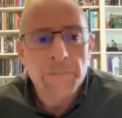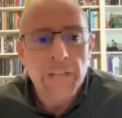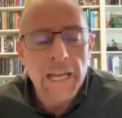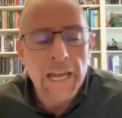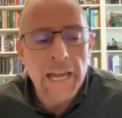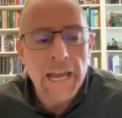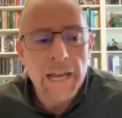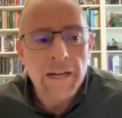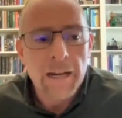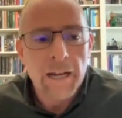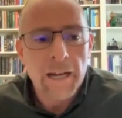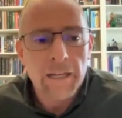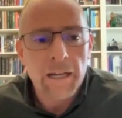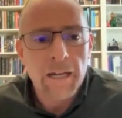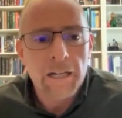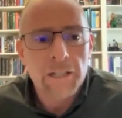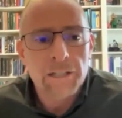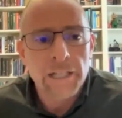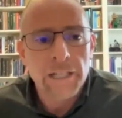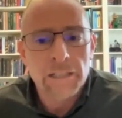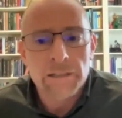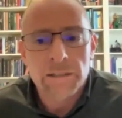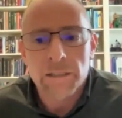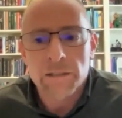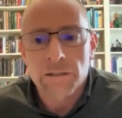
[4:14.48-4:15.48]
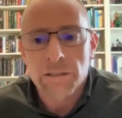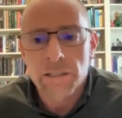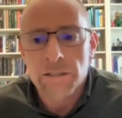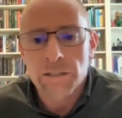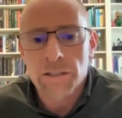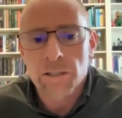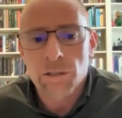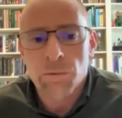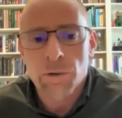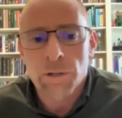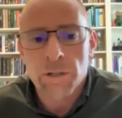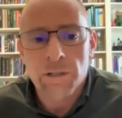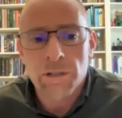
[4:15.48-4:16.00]
and I got a chance to listen
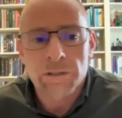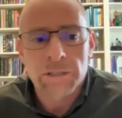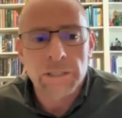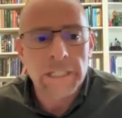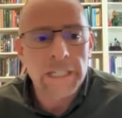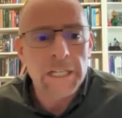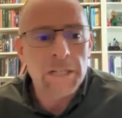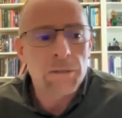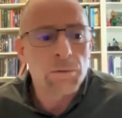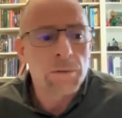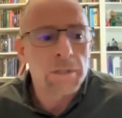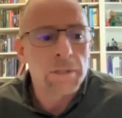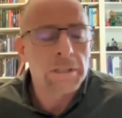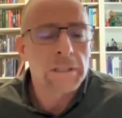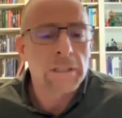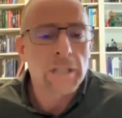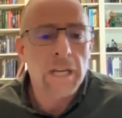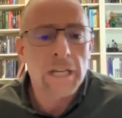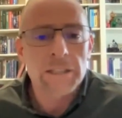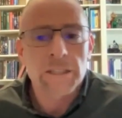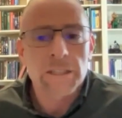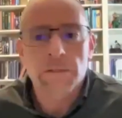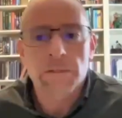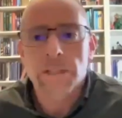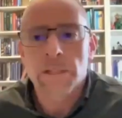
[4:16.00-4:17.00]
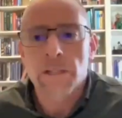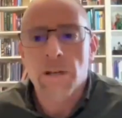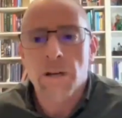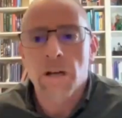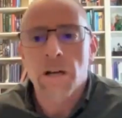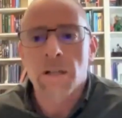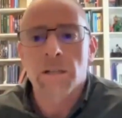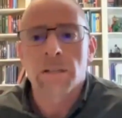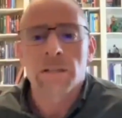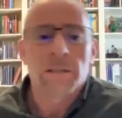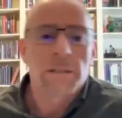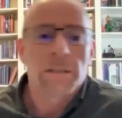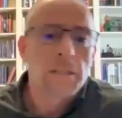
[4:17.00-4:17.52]
to one of those. And he was lecturing
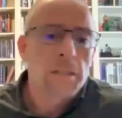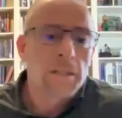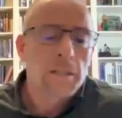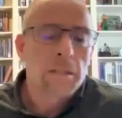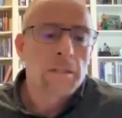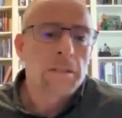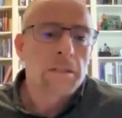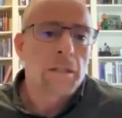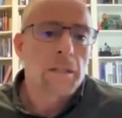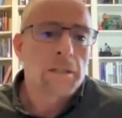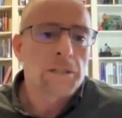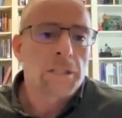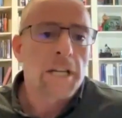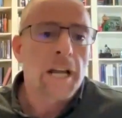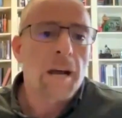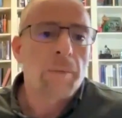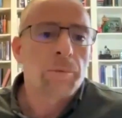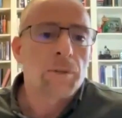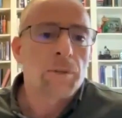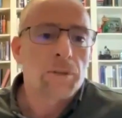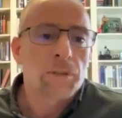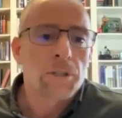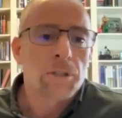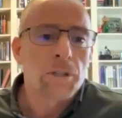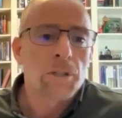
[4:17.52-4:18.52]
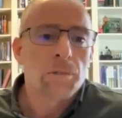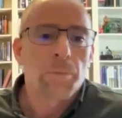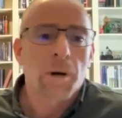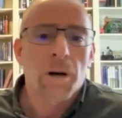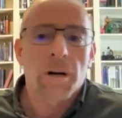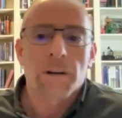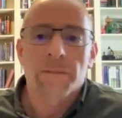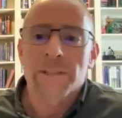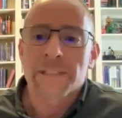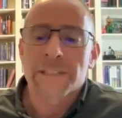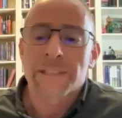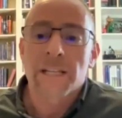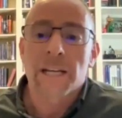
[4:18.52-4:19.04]
on uh, chapter two, part
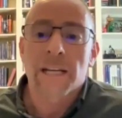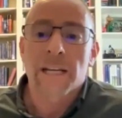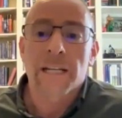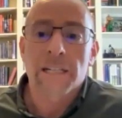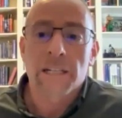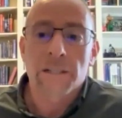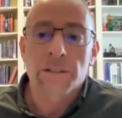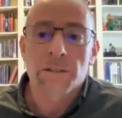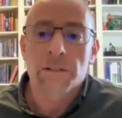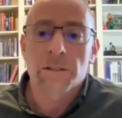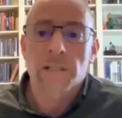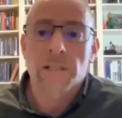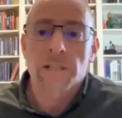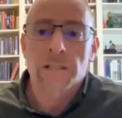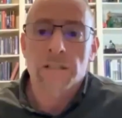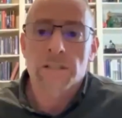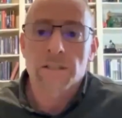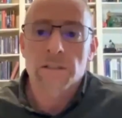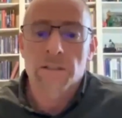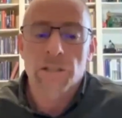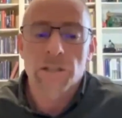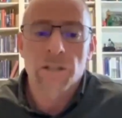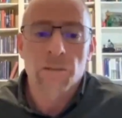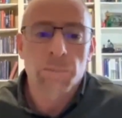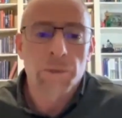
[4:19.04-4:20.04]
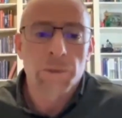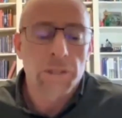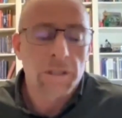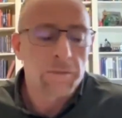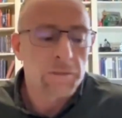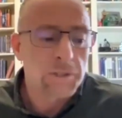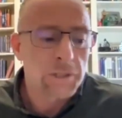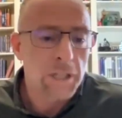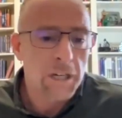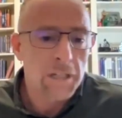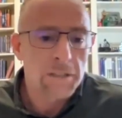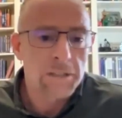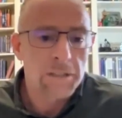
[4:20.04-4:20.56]
of the second introduction to the book of
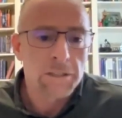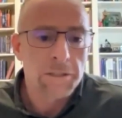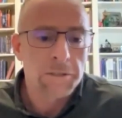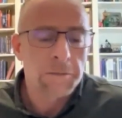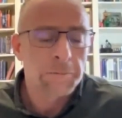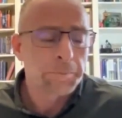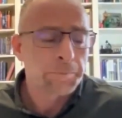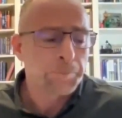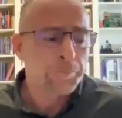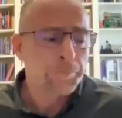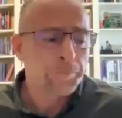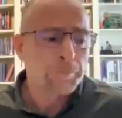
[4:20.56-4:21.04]
Judges,